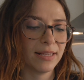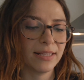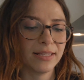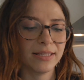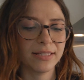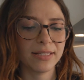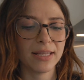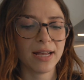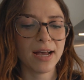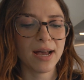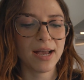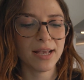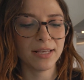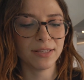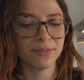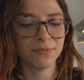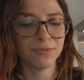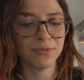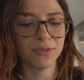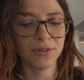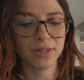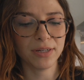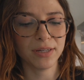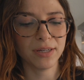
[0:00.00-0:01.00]
size
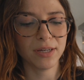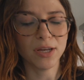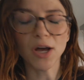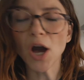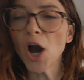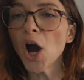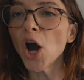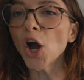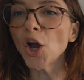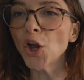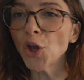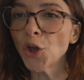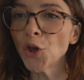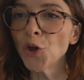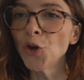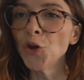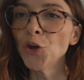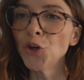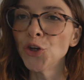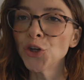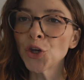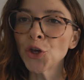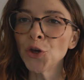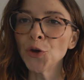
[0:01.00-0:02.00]
for a
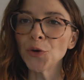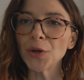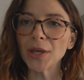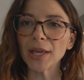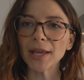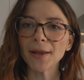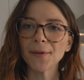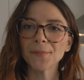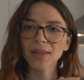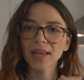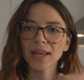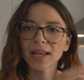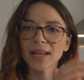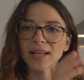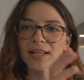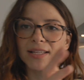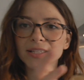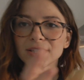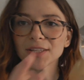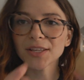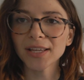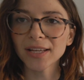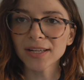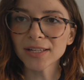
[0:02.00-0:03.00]
good cookie.
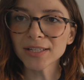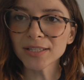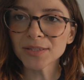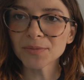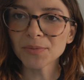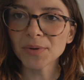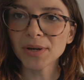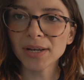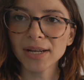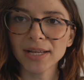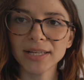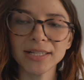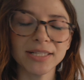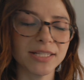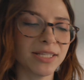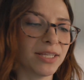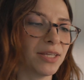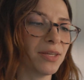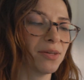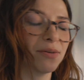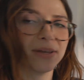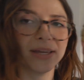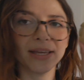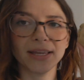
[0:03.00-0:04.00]
So here's what I
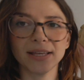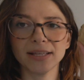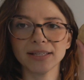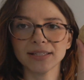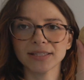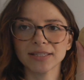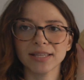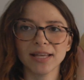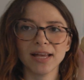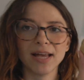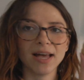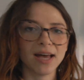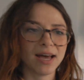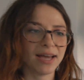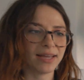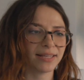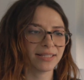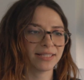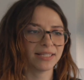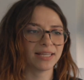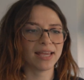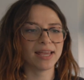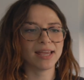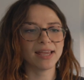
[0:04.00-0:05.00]
do is I
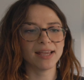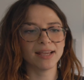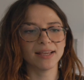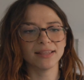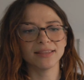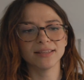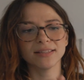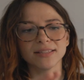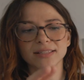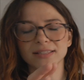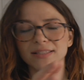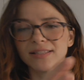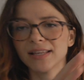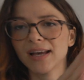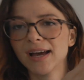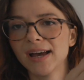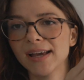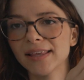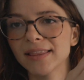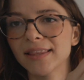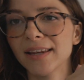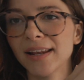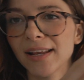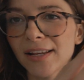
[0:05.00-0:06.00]
take the
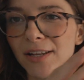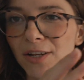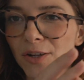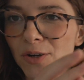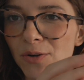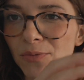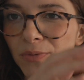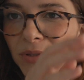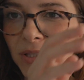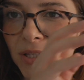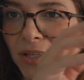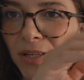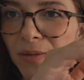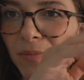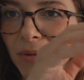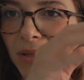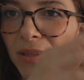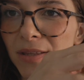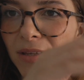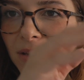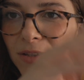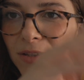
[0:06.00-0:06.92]
side that I know is going to be the